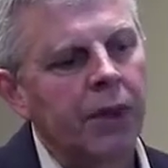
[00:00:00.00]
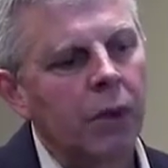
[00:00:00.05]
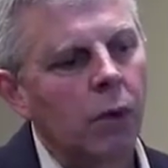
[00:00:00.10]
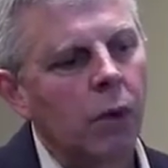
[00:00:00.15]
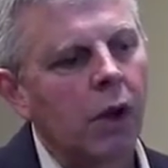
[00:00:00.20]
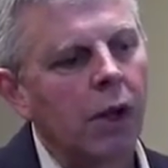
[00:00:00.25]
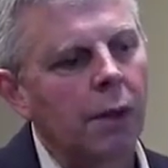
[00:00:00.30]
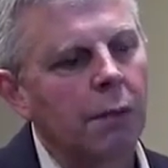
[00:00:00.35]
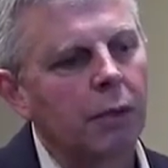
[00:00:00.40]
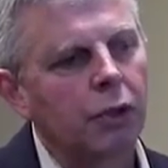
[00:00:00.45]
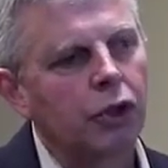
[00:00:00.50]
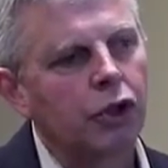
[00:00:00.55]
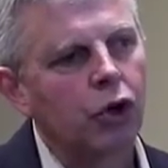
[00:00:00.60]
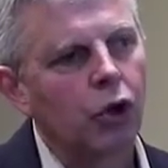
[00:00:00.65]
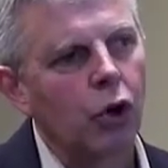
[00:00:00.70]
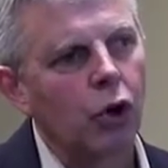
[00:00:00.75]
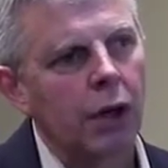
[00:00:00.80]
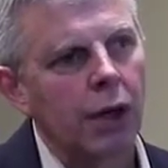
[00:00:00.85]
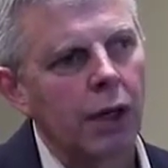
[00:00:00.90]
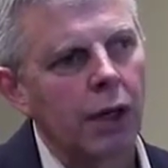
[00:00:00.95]
Well, in
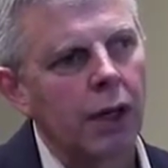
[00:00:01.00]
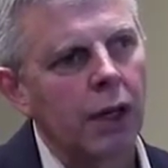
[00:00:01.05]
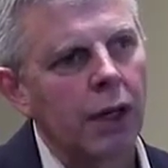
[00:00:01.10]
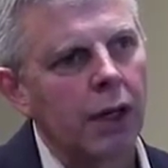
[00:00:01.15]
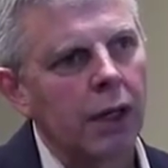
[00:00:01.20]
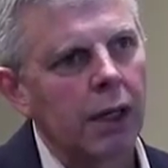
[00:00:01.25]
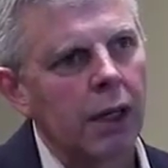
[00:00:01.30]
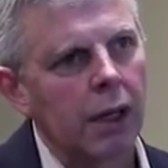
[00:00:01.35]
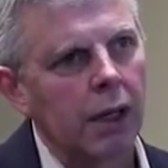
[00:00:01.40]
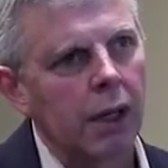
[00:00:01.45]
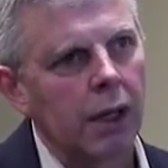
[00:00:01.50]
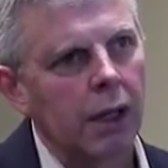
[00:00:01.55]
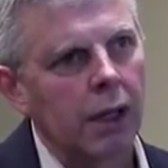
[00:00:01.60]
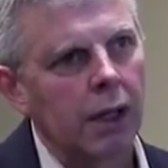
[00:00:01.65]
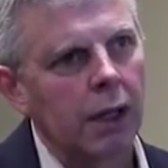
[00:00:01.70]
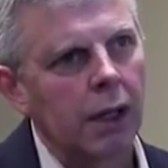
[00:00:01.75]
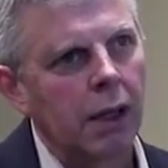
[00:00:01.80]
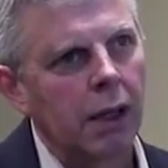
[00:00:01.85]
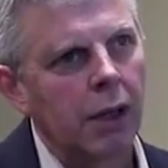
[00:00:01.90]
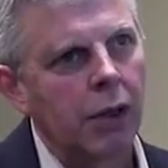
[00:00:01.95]
Missouri,
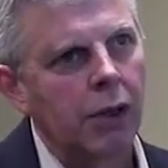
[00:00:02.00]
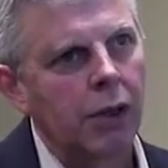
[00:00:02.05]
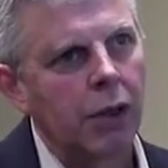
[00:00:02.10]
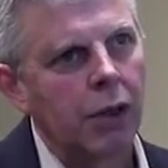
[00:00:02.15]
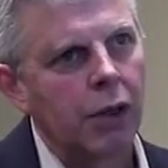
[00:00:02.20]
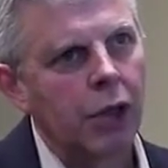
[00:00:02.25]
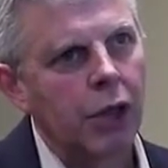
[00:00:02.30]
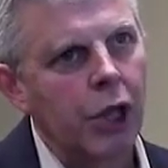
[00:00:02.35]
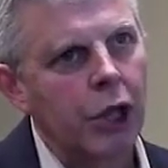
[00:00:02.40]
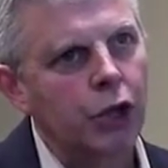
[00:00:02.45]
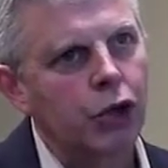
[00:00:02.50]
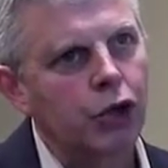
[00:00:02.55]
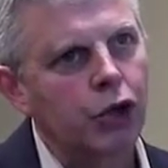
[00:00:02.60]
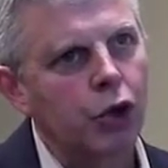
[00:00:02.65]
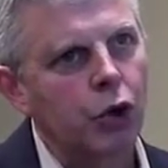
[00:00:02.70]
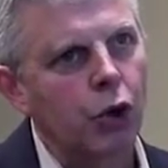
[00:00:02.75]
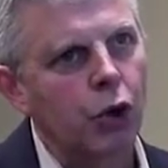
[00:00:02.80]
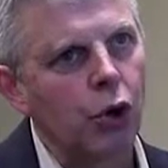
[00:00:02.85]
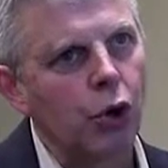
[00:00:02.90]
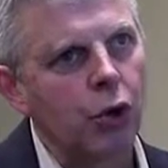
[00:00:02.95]

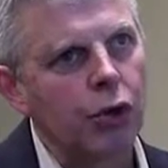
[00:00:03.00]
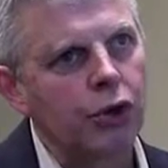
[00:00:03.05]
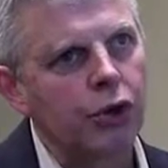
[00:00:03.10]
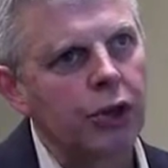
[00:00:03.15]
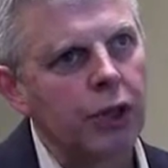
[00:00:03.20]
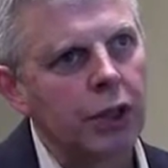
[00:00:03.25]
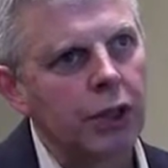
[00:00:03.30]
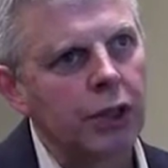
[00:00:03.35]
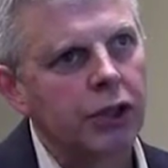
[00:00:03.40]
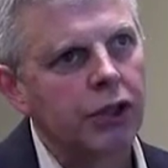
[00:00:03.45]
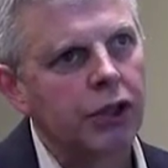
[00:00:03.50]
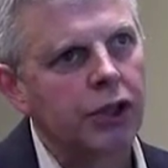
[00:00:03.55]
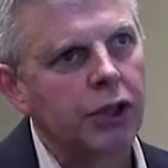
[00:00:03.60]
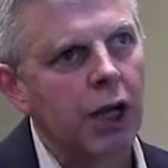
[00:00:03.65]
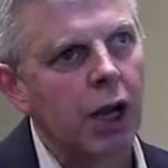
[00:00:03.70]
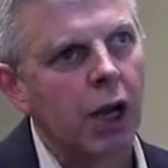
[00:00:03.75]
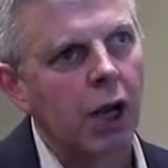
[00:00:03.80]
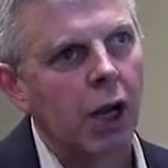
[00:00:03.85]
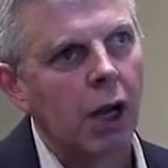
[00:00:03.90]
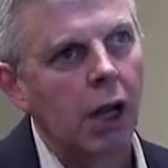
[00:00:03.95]
insurers
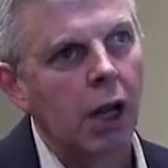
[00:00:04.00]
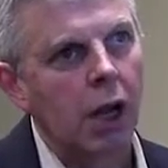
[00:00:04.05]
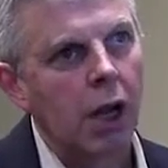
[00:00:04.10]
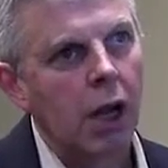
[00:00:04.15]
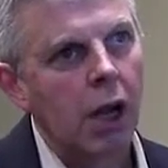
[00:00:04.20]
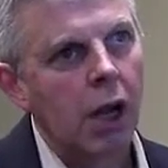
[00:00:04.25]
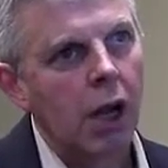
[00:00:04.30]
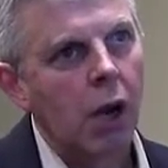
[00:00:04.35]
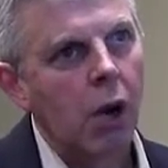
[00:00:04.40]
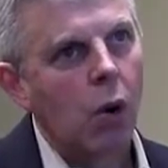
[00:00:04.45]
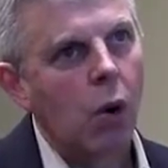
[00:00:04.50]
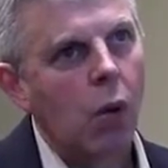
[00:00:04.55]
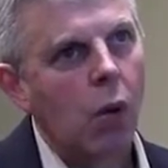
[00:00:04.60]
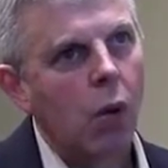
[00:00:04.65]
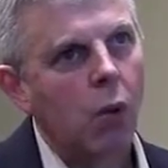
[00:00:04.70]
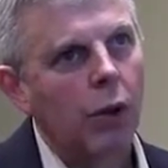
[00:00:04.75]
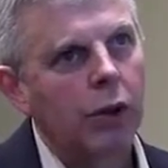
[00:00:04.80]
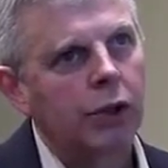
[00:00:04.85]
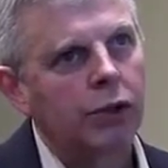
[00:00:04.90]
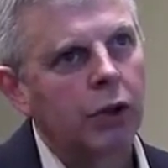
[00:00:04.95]
sell
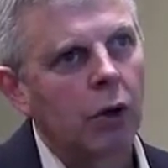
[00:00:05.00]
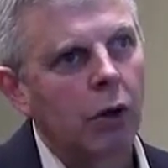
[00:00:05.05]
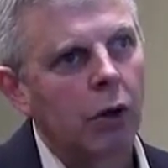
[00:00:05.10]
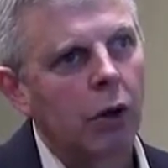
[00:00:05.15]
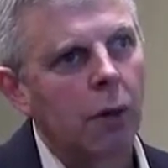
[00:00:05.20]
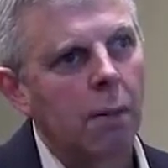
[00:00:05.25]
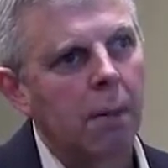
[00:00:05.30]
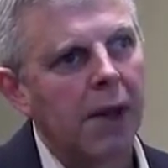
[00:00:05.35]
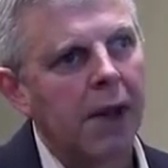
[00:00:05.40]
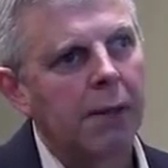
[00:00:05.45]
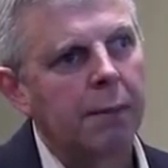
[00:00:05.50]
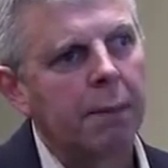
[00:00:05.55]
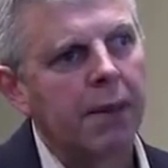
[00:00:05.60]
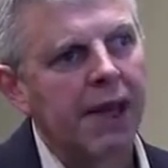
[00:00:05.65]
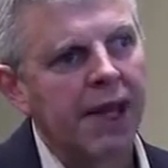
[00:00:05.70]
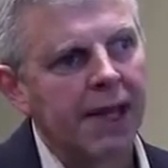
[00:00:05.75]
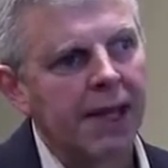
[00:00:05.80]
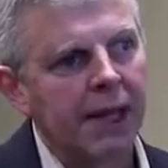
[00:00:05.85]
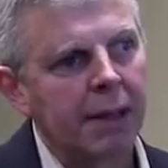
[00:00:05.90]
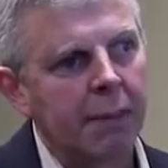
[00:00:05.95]
what's called
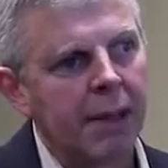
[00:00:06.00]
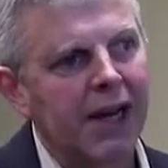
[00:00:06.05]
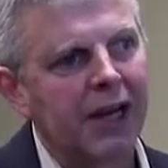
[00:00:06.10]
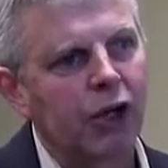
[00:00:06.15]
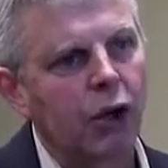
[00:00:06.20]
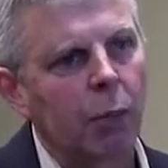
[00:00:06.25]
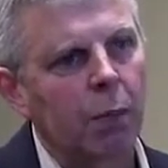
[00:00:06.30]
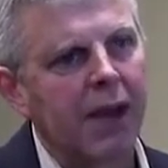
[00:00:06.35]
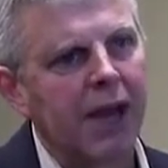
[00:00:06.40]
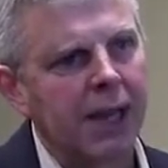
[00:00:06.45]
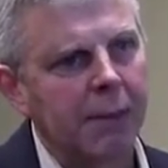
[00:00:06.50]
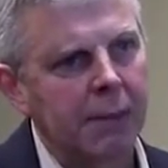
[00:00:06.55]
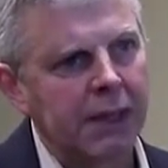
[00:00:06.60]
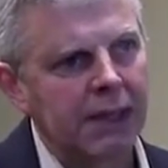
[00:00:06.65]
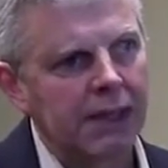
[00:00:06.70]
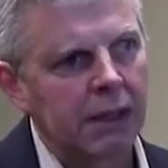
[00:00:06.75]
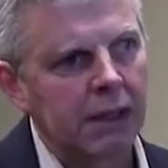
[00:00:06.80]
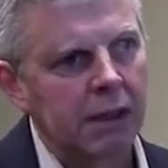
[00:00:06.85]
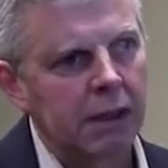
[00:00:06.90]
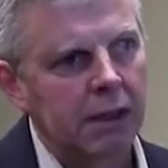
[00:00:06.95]
MedPay, medical
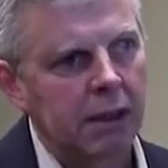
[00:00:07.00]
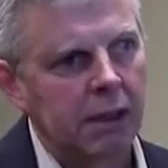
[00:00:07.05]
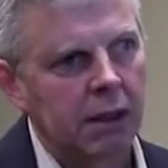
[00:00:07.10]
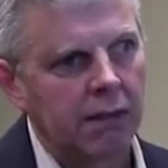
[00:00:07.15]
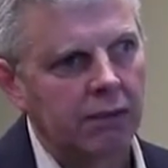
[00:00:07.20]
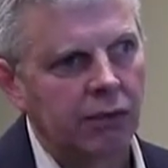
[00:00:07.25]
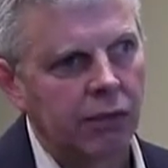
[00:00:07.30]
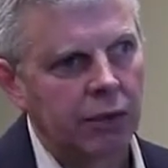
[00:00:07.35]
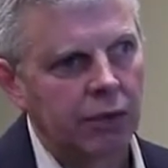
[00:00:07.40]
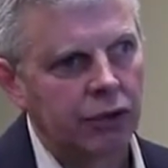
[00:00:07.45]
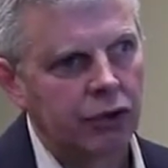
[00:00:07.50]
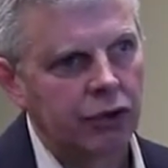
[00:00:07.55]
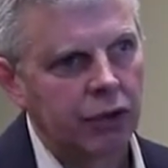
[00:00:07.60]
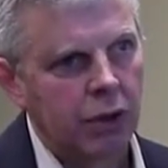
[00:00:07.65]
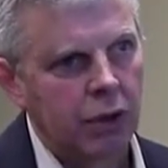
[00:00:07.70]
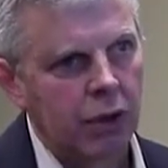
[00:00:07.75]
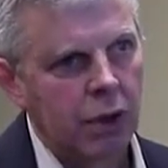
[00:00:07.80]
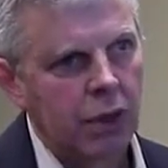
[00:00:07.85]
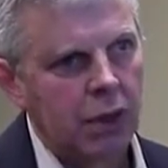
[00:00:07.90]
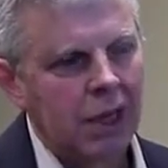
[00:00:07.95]
payment coverage.
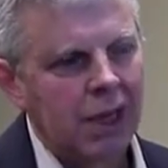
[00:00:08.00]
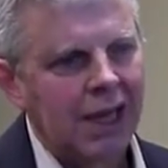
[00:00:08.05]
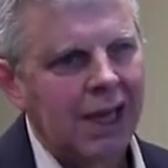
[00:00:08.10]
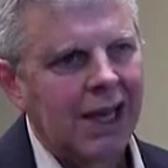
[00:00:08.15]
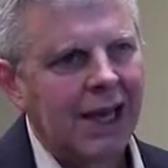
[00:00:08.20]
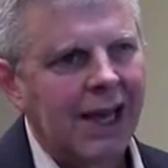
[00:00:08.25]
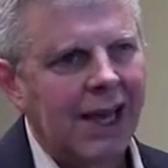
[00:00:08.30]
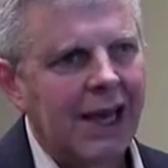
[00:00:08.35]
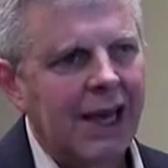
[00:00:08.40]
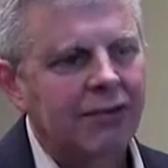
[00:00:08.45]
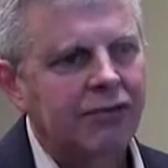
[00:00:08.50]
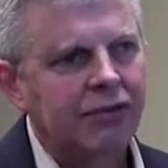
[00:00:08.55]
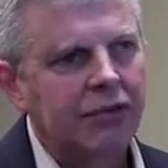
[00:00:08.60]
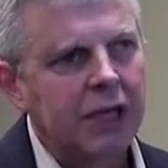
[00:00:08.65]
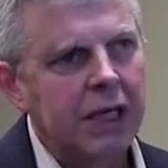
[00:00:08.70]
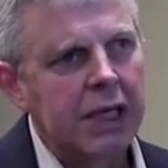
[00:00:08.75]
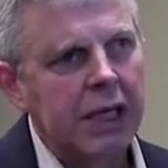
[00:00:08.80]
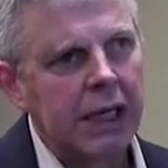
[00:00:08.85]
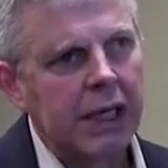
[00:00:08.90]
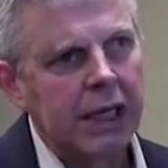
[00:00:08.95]
And I've
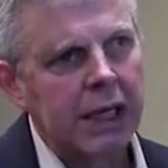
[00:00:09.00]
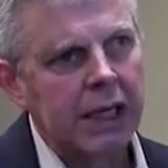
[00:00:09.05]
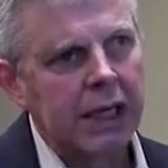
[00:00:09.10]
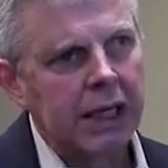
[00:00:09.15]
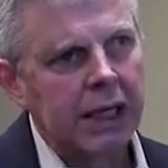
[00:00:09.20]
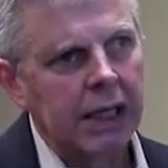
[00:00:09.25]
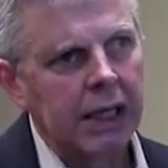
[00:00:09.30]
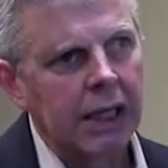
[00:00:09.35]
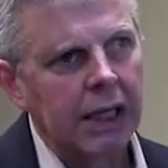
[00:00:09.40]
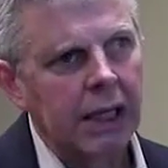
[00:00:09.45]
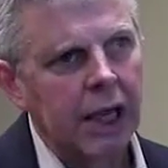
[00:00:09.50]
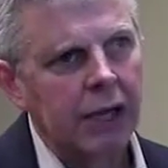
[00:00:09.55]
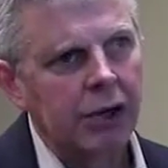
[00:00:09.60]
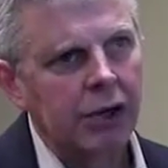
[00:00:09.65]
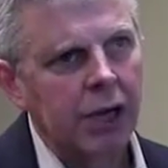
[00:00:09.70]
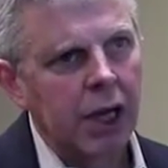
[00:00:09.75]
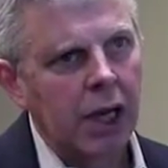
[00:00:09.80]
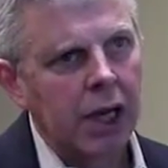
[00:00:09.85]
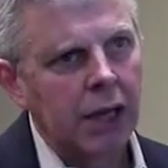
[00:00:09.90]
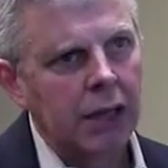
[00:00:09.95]
seen it,
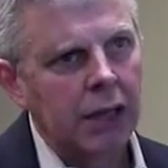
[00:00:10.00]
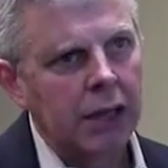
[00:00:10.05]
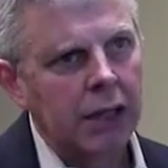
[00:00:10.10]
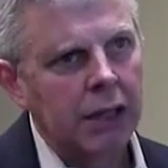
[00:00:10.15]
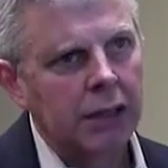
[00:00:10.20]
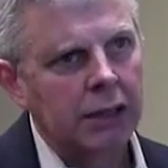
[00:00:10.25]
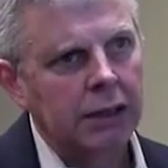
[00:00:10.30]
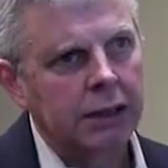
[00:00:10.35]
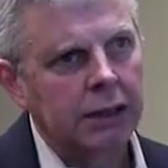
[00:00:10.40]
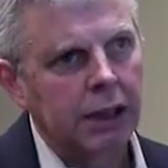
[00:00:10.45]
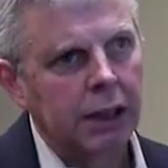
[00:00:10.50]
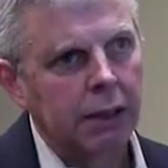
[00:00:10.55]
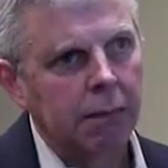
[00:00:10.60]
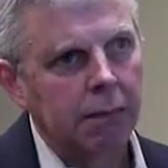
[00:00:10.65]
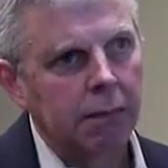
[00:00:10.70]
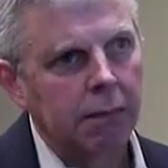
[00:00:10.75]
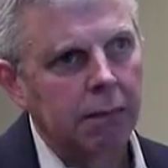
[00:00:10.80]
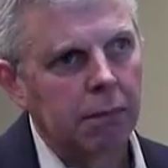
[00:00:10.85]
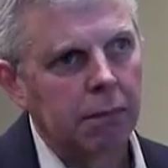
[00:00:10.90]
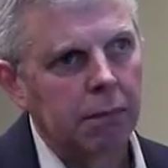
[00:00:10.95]
and it's
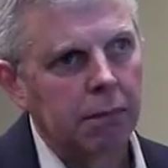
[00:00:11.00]
an